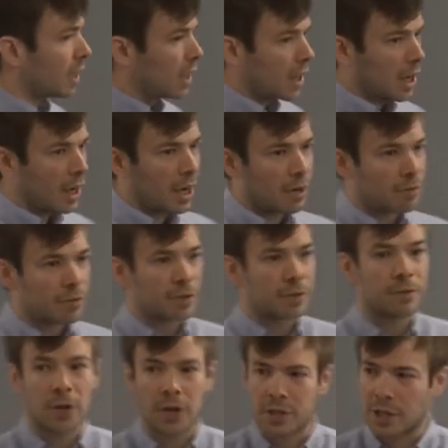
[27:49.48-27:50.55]
uh, and for the
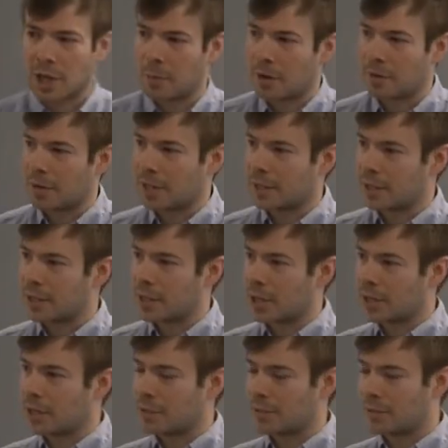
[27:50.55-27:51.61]
first time, I've had the
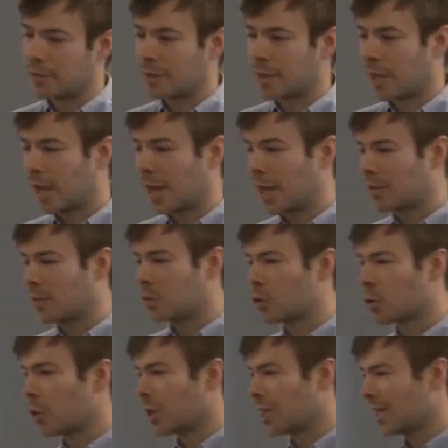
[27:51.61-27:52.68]
kind of uh, the
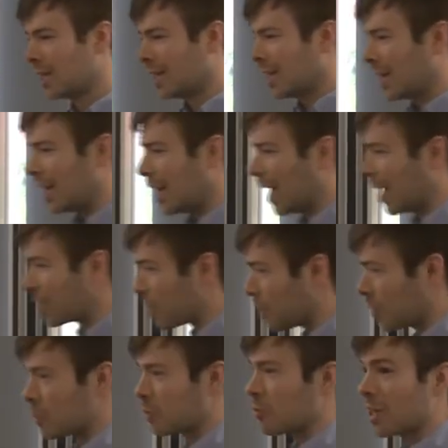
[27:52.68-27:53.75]
joy and some of
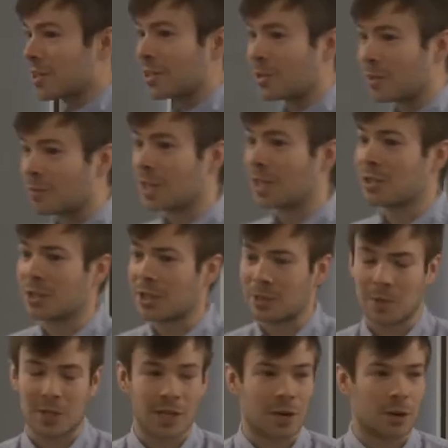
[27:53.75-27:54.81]
the stresses of teaching this
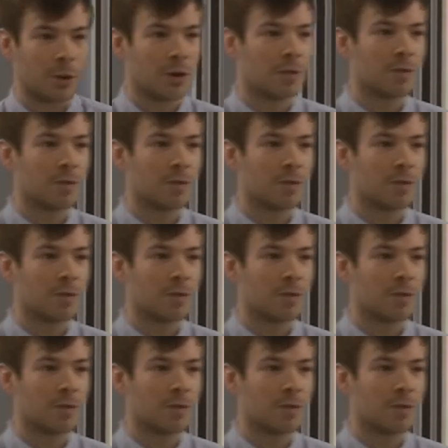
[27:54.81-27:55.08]
material, of